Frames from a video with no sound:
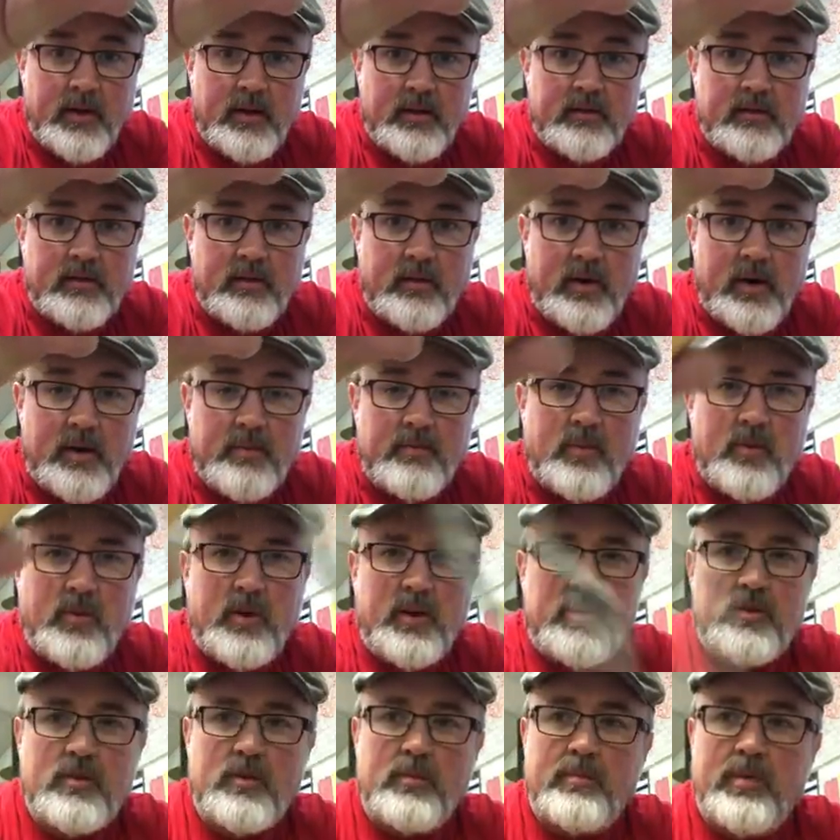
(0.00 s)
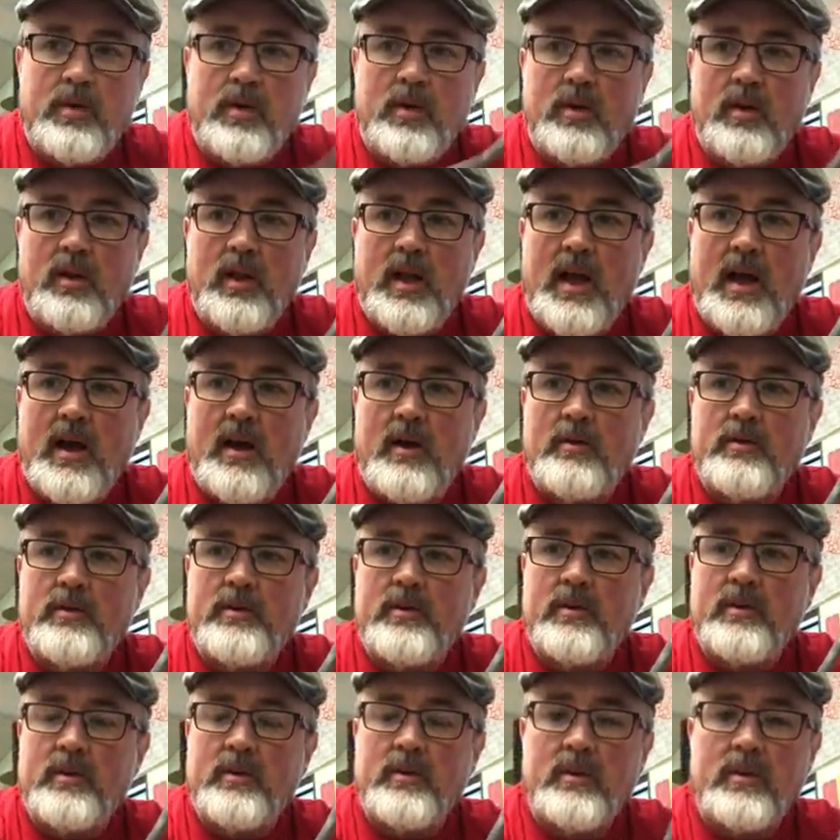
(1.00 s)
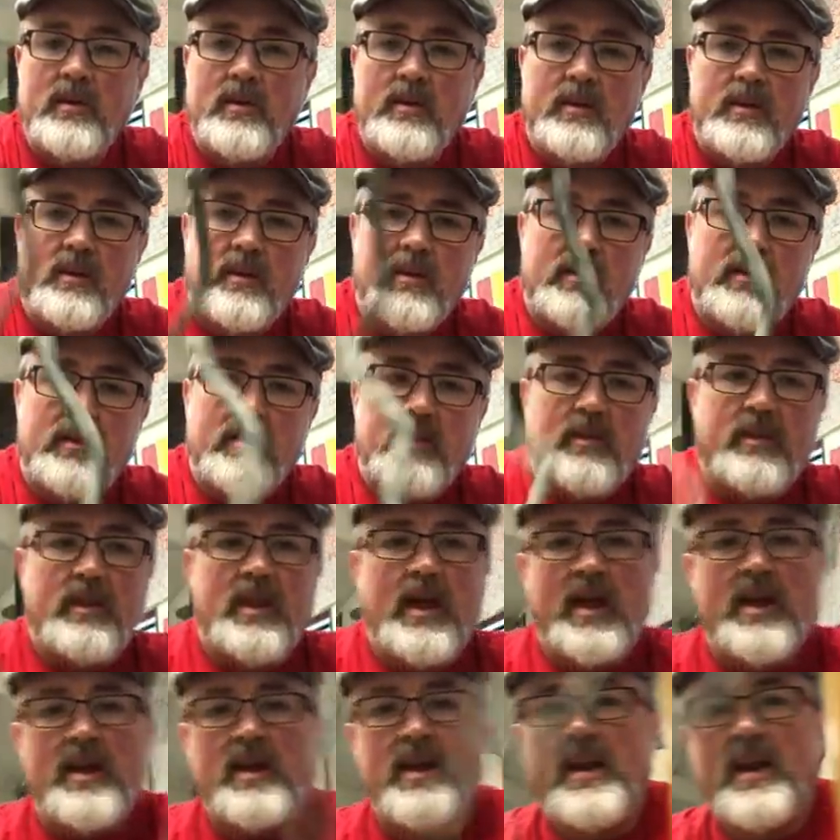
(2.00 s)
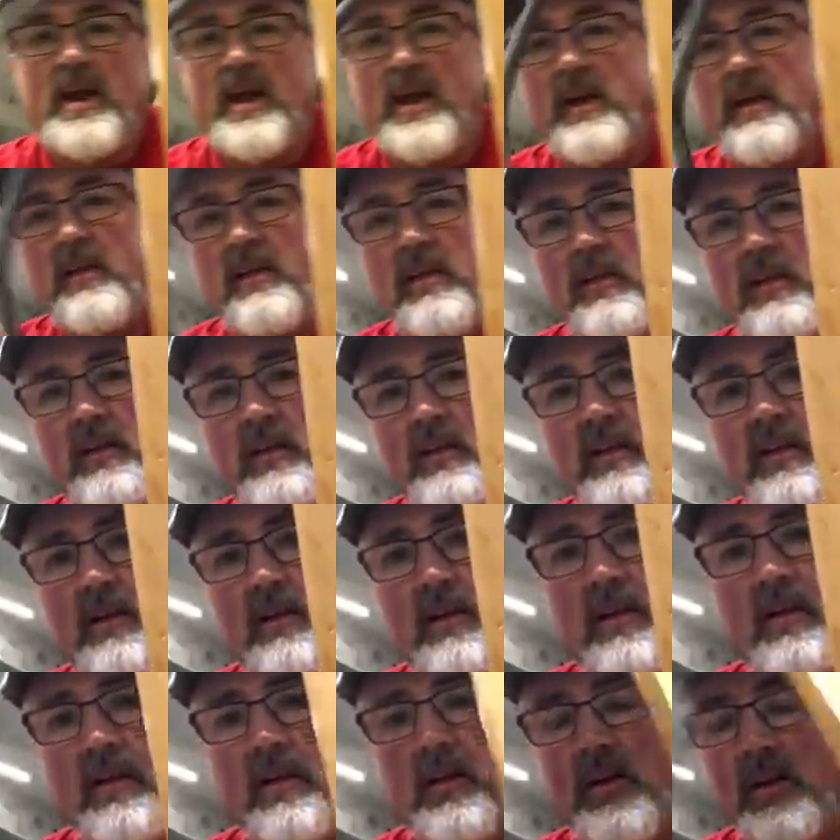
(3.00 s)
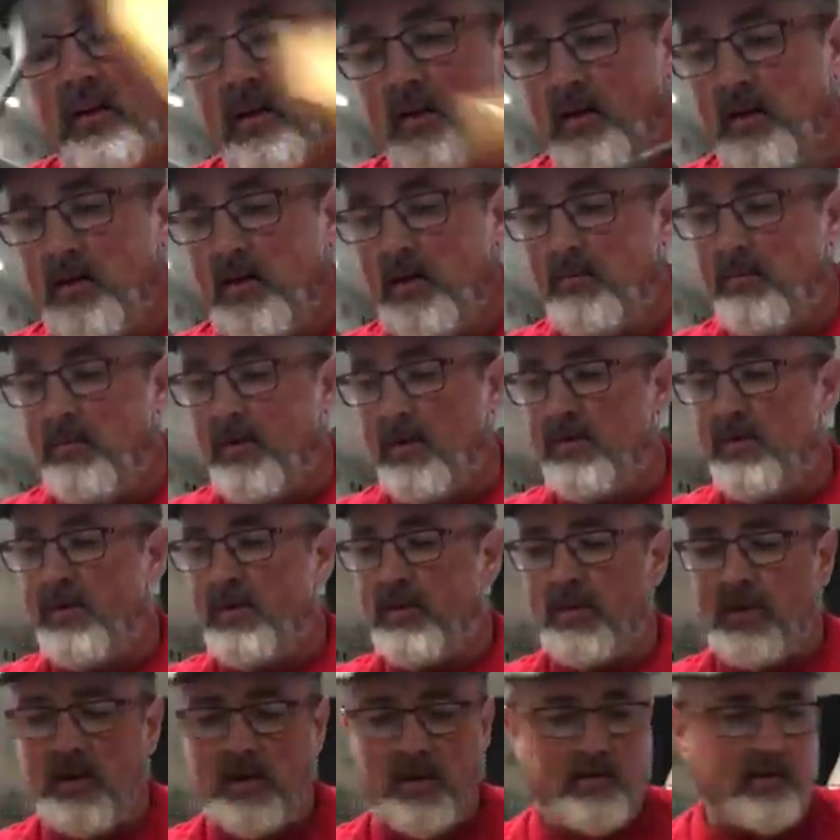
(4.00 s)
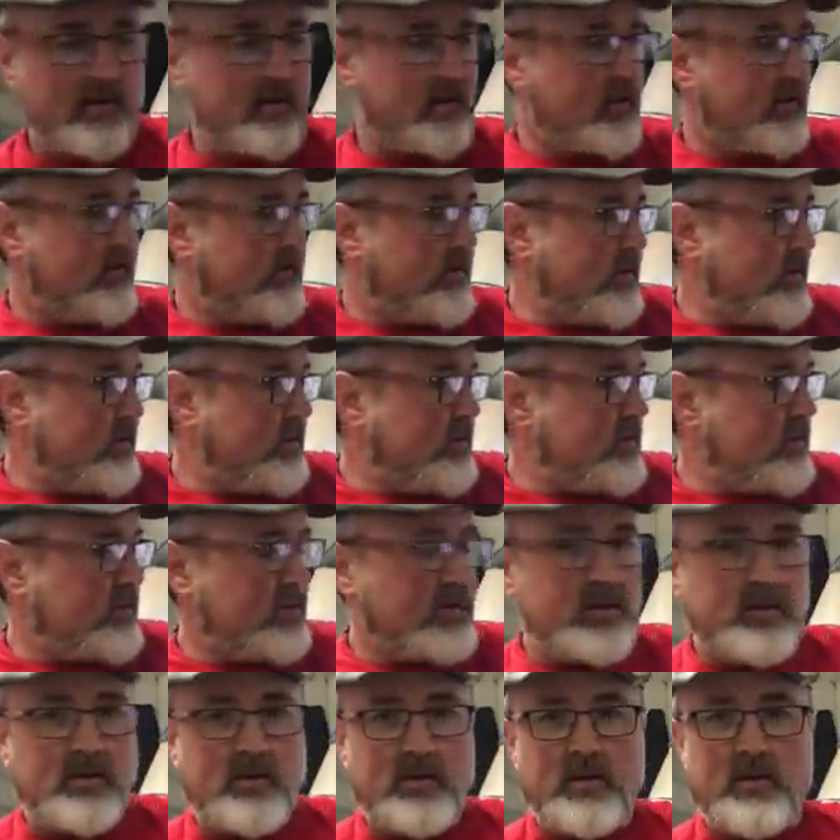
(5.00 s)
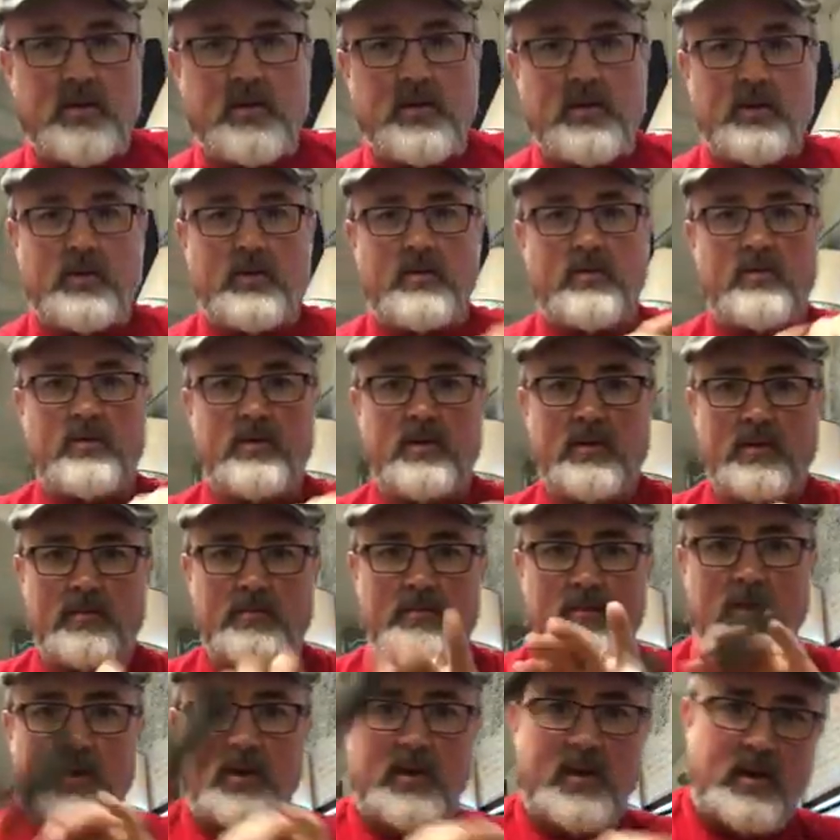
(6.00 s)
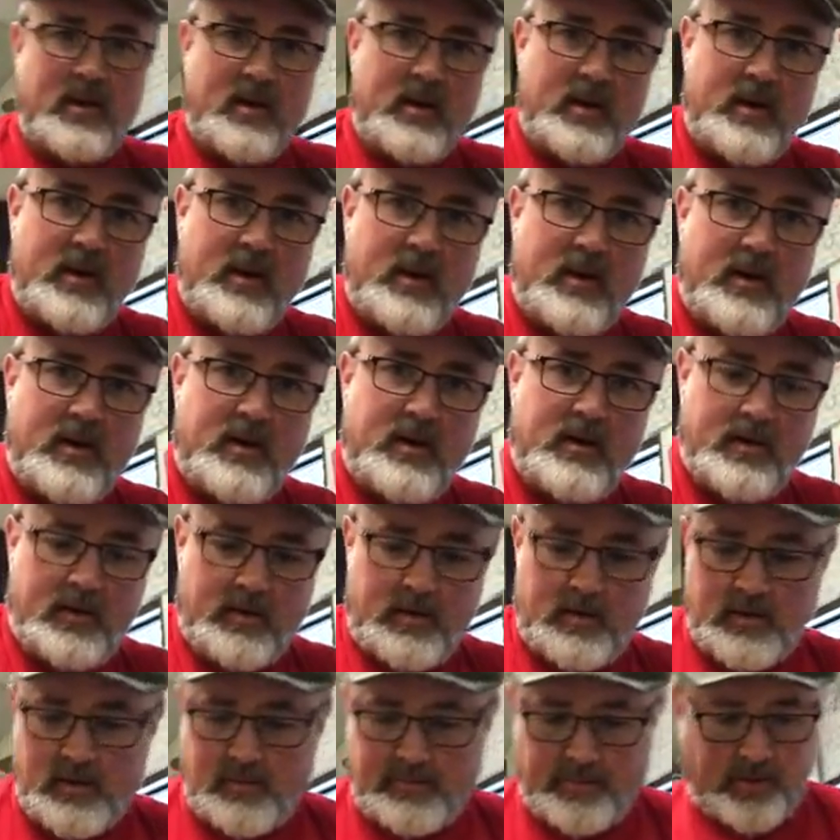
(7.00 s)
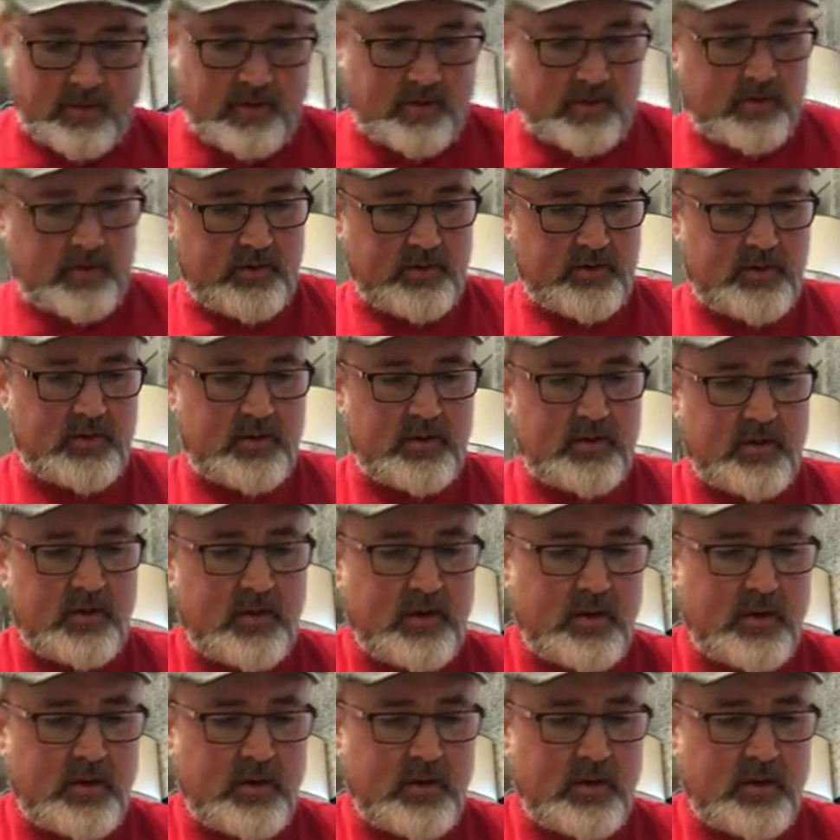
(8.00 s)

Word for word: And so I'm going to pull out that nail on both of the ends of this with my little nippers.